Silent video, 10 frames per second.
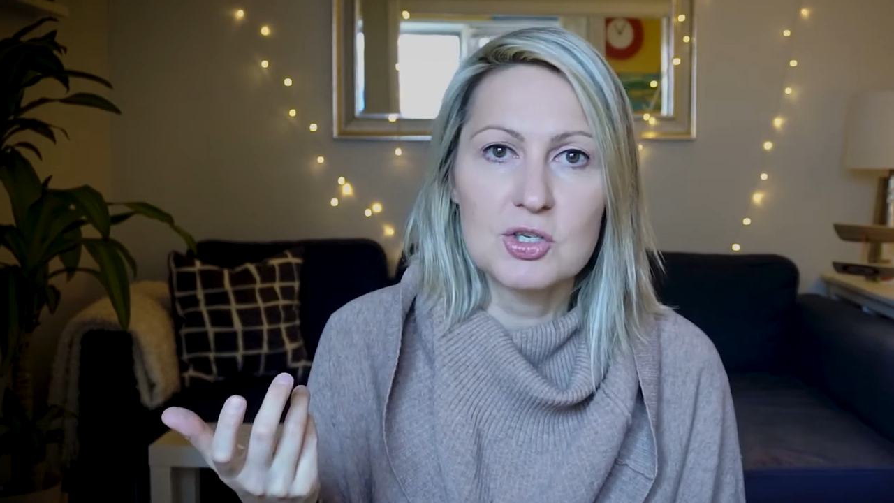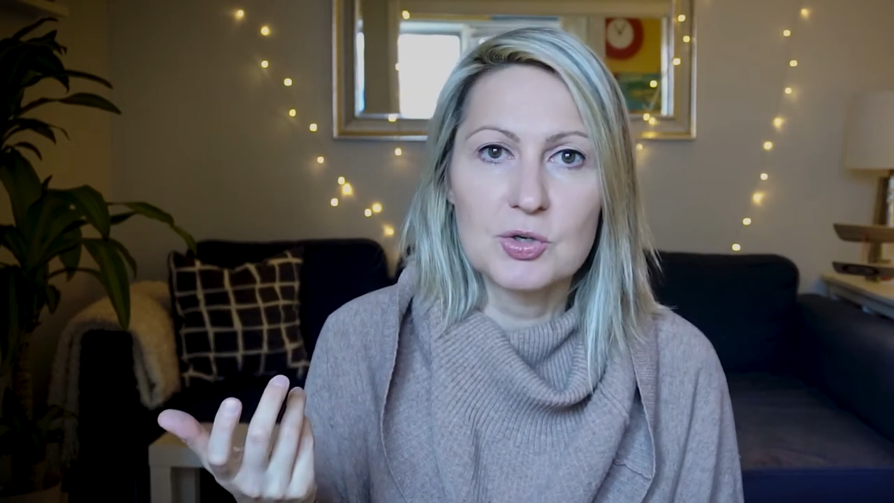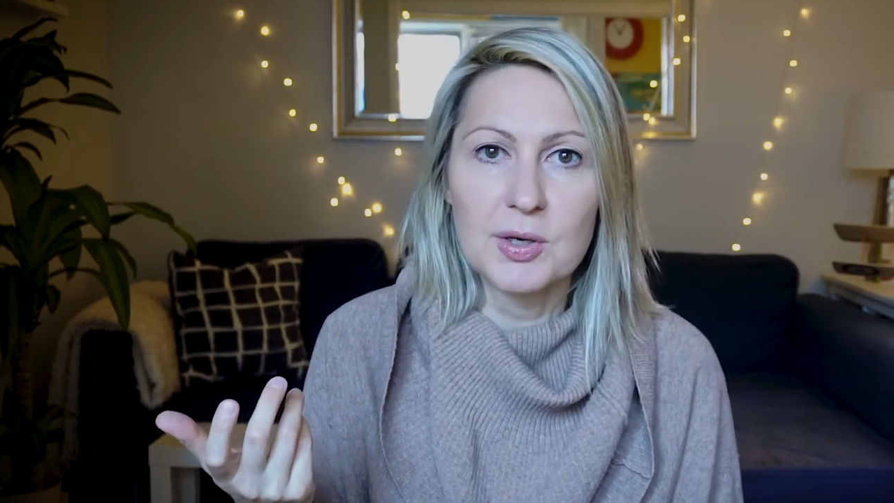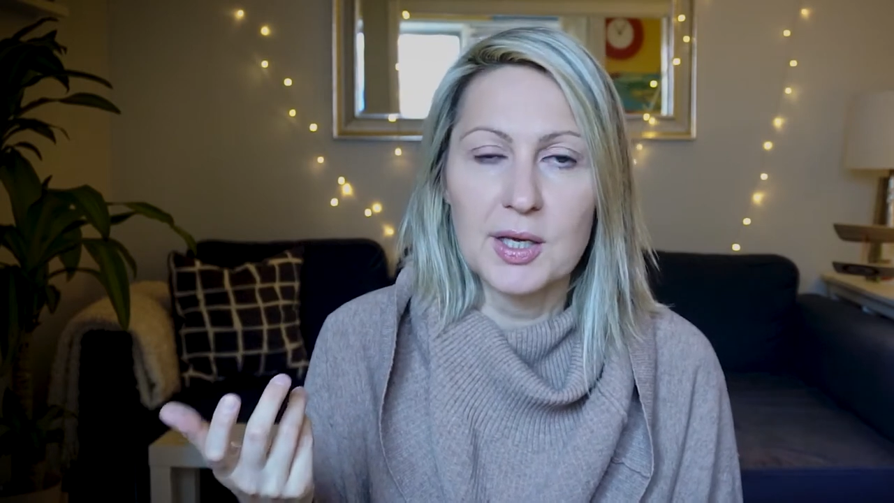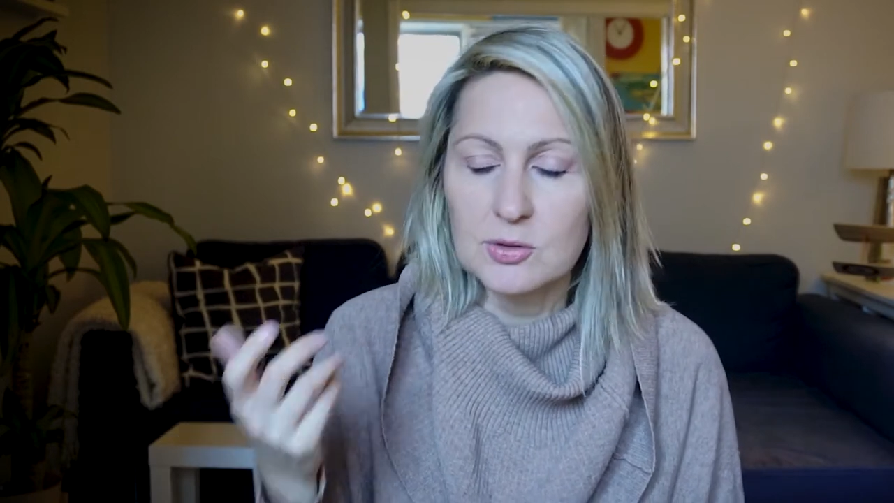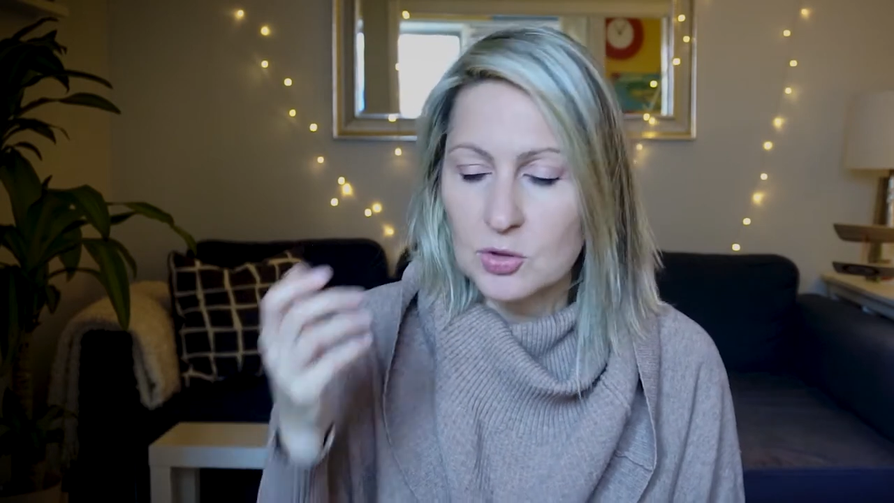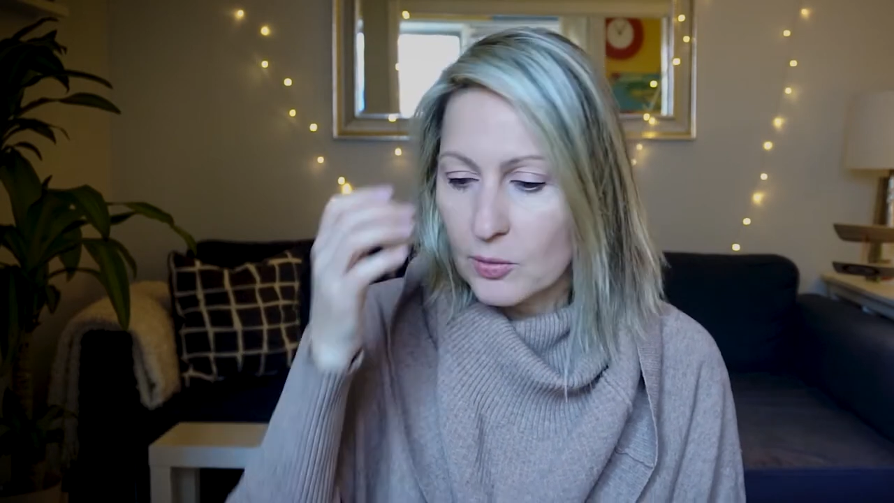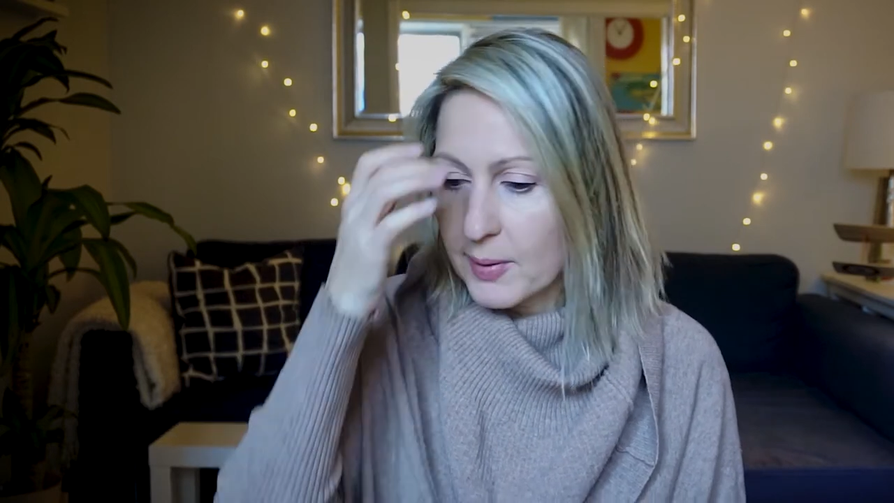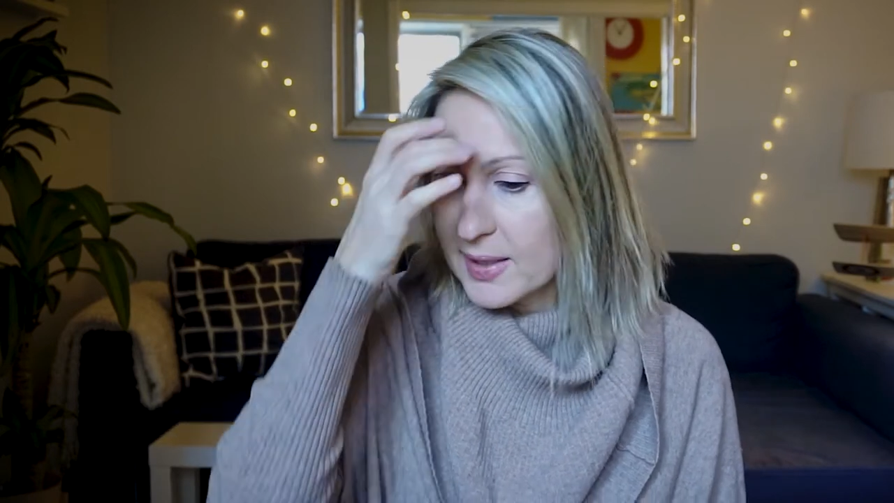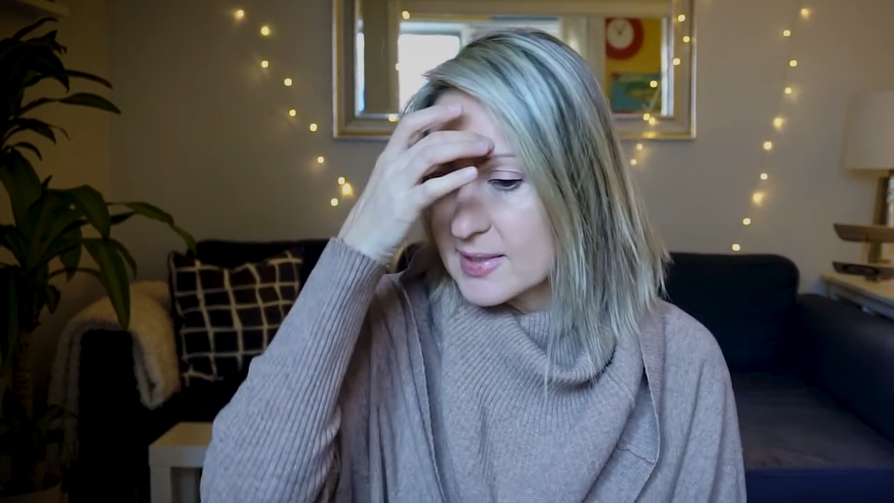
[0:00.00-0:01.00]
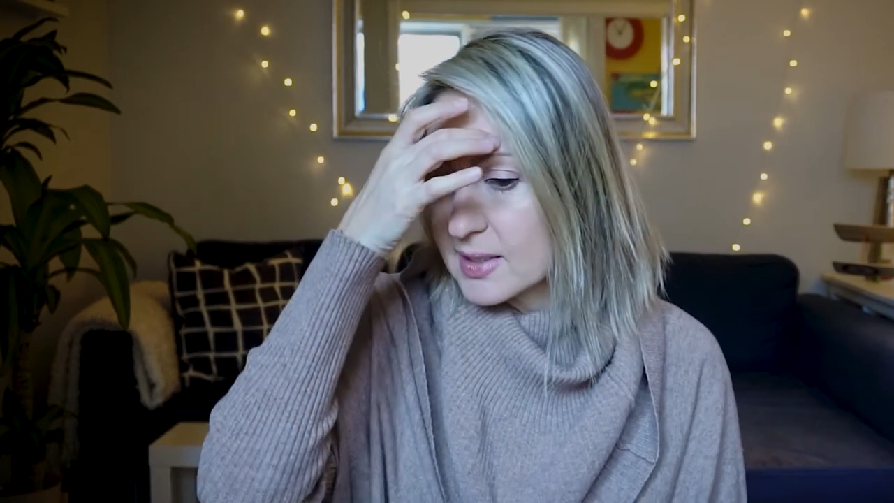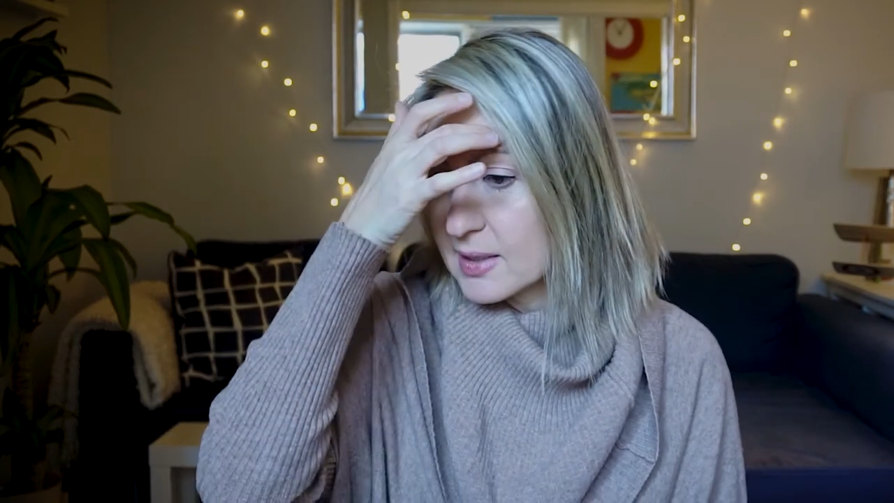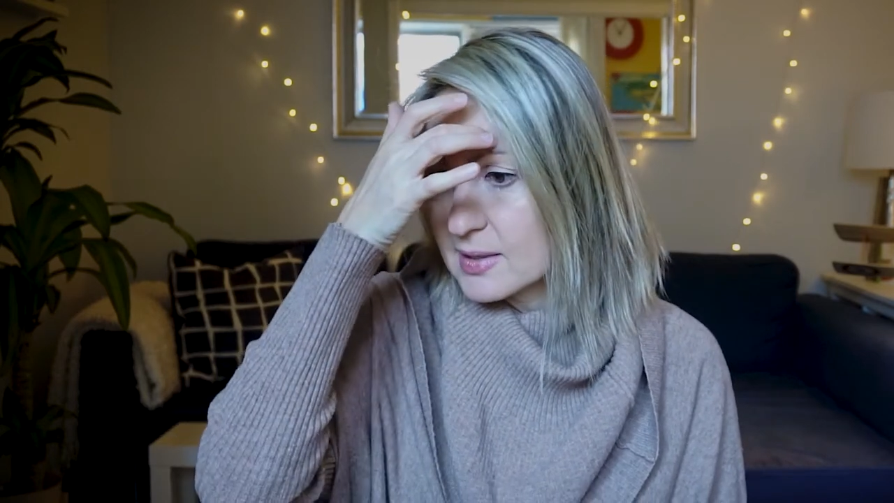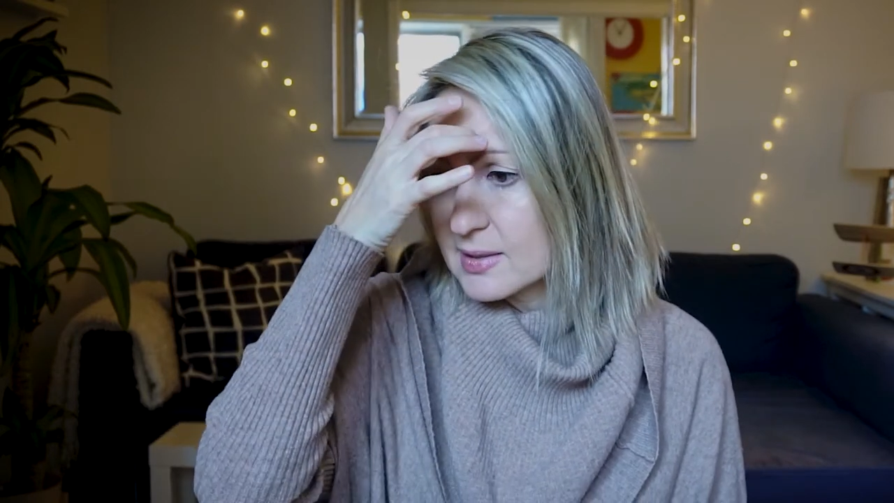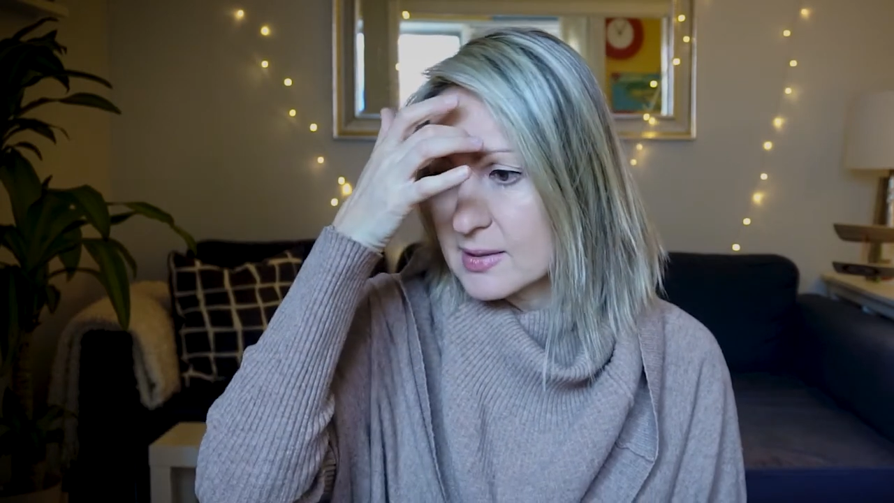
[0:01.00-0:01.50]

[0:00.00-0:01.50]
shooting a documentary